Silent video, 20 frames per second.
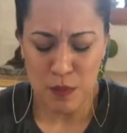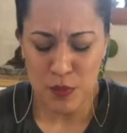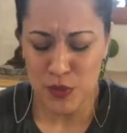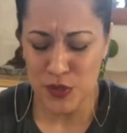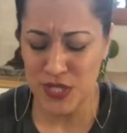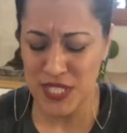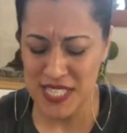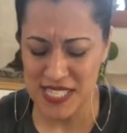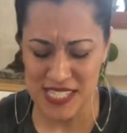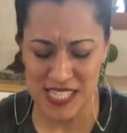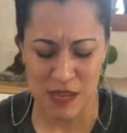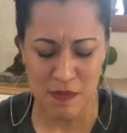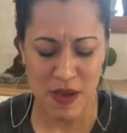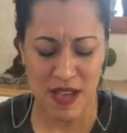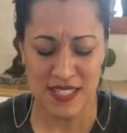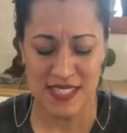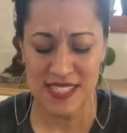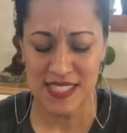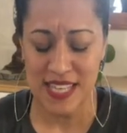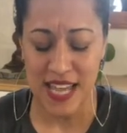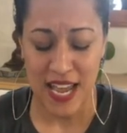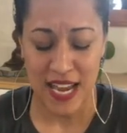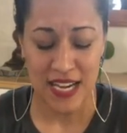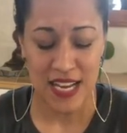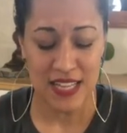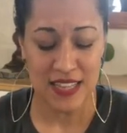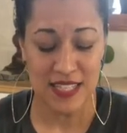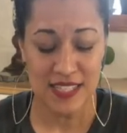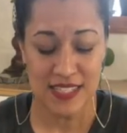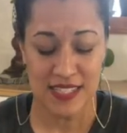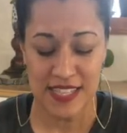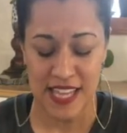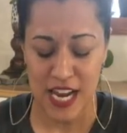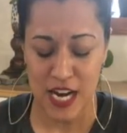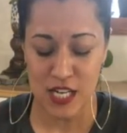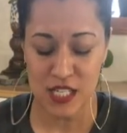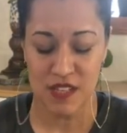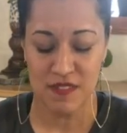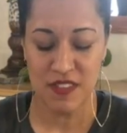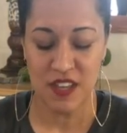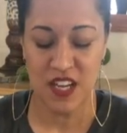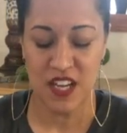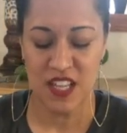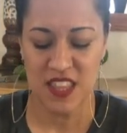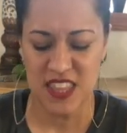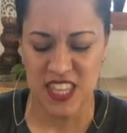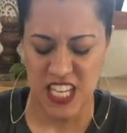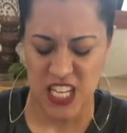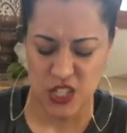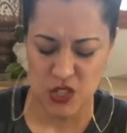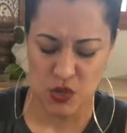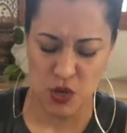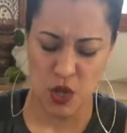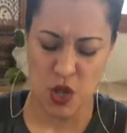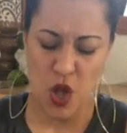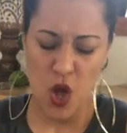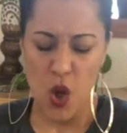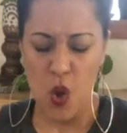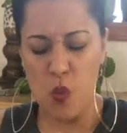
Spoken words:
putísimas stand on the stairs of the cathedral